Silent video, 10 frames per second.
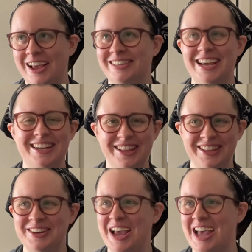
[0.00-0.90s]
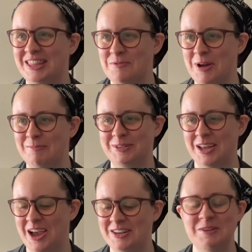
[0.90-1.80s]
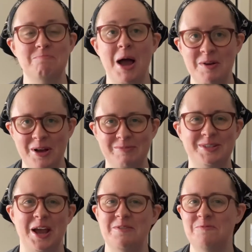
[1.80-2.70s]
take a look at the website, my website,